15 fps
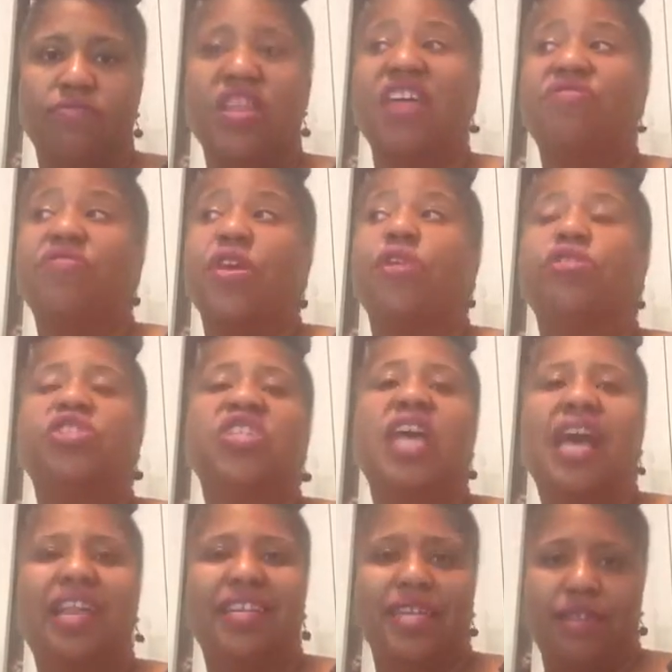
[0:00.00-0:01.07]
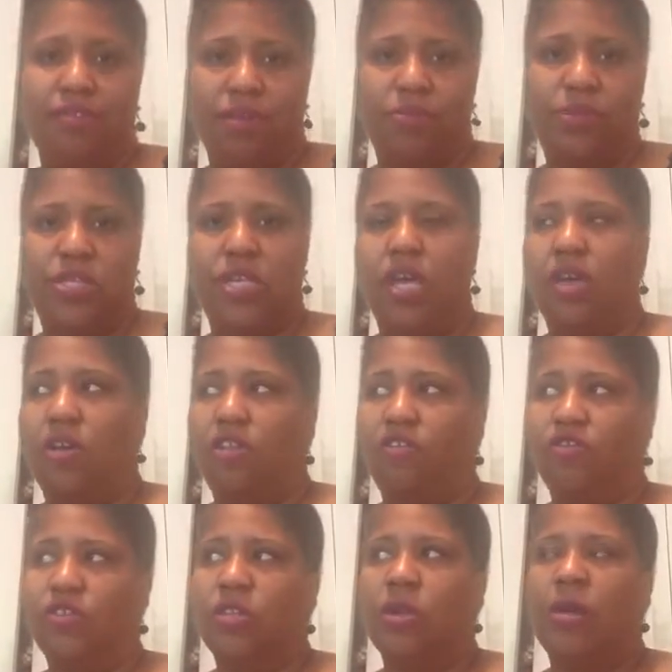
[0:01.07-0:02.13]
that they're telling
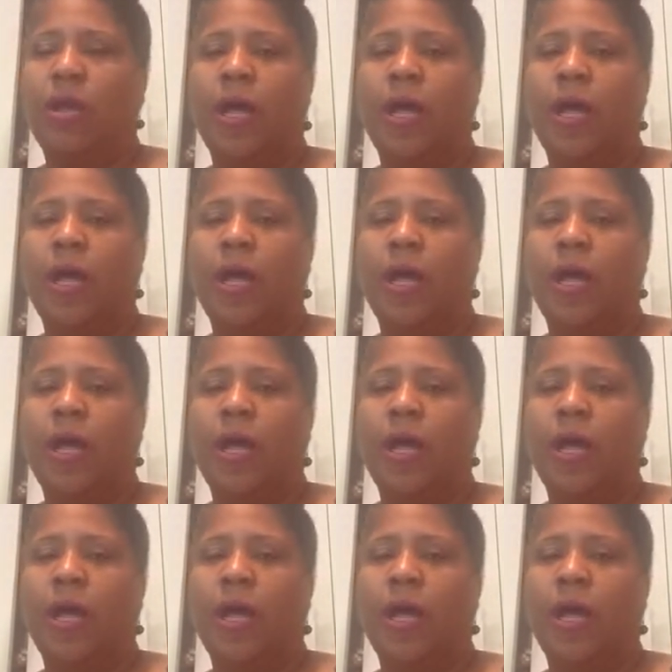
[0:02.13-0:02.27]
themselves.